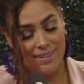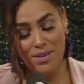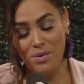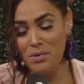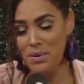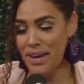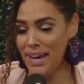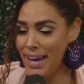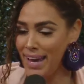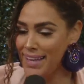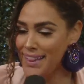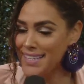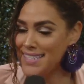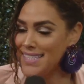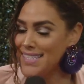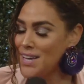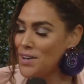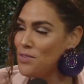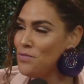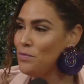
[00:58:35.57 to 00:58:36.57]
Okay, the
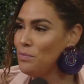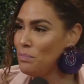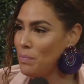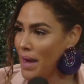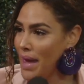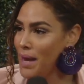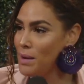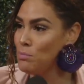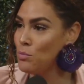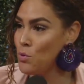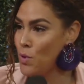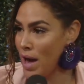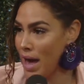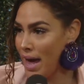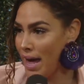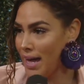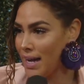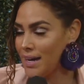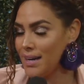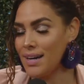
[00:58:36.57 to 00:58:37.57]
self made
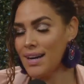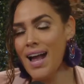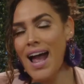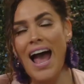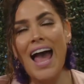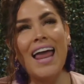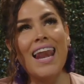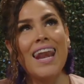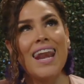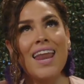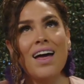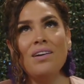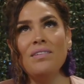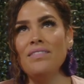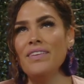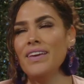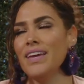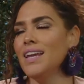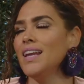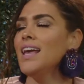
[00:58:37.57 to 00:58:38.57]
mujer. I
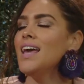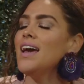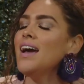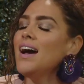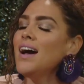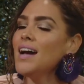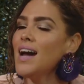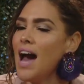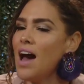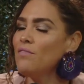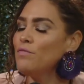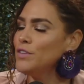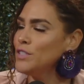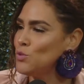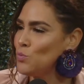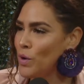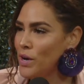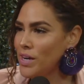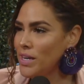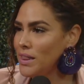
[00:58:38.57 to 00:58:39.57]
love it.
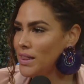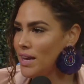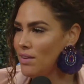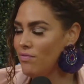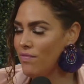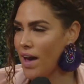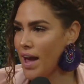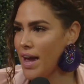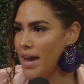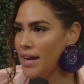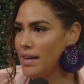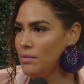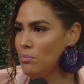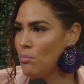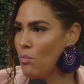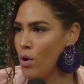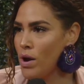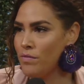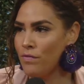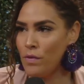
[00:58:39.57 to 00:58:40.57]
Conference. Where can they find
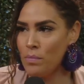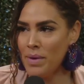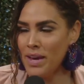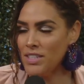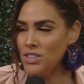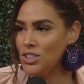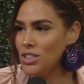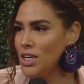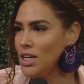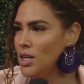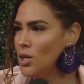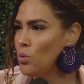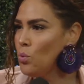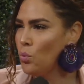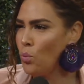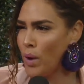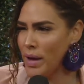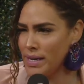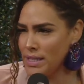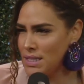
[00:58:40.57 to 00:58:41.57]
more information?
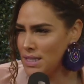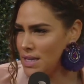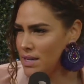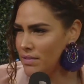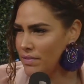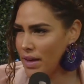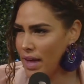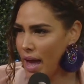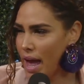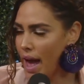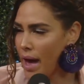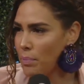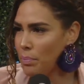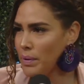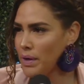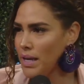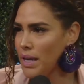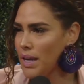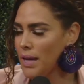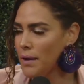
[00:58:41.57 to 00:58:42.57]
When is the event
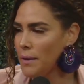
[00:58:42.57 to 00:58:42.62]
happening?